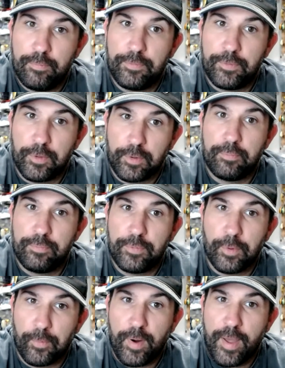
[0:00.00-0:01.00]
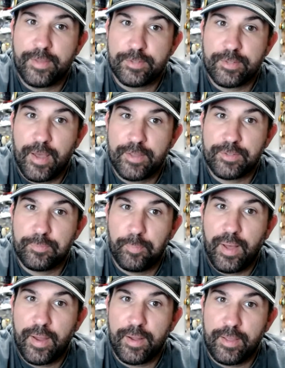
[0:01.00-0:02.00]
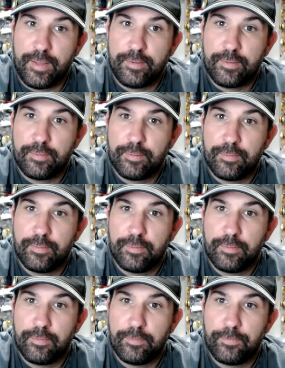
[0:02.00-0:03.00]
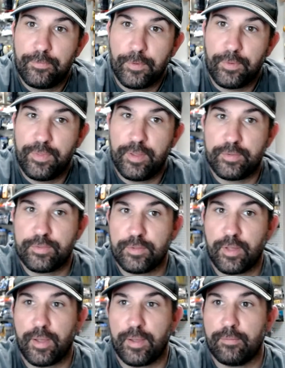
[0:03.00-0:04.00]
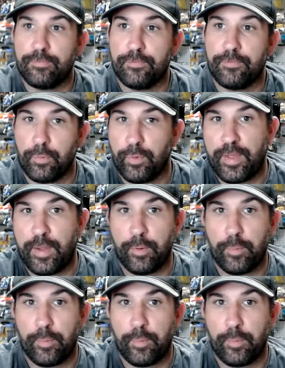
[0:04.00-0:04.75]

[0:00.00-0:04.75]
the right size body for this, like for when they were